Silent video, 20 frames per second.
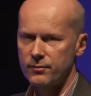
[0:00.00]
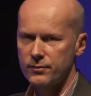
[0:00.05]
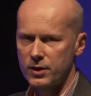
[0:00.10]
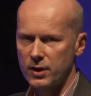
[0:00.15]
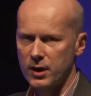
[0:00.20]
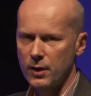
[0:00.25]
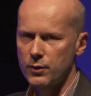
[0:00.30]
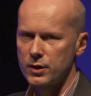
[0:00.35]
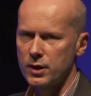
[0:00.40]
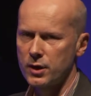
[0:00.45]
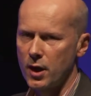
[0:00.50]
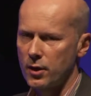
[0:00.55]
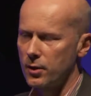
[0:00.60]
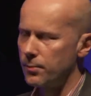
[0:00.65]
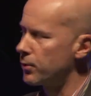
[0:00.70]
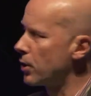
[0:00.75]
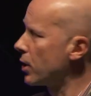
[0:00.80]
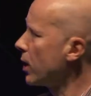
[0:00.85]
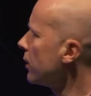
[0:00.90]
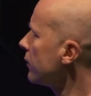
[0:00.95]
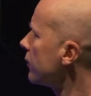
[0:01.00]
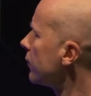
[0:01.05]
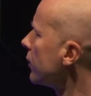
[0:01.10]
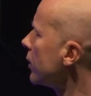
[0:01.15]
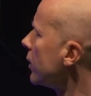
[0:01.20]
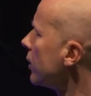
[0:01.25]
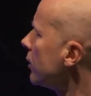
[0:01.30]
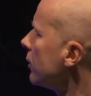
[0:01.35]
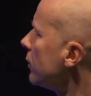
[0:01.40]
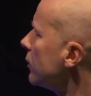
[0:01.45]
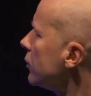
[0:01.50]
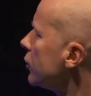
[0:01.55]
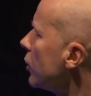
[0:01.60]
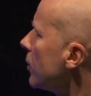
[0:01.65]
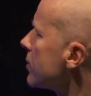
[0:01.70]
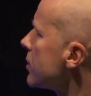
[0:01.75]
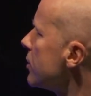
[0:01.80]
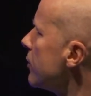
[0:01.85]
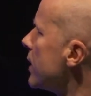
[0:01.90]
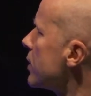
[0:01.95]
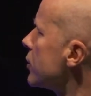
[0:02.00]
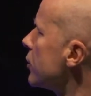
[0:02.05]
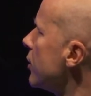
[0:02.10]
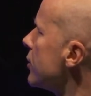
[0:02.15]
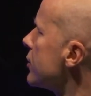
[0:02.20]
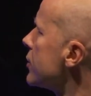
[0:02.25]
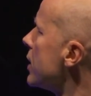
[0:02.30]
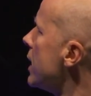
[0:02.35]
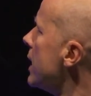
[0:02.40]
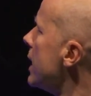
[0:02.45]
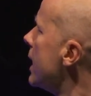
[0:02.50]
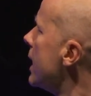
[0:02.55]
so that was another product for the shops and restaurants.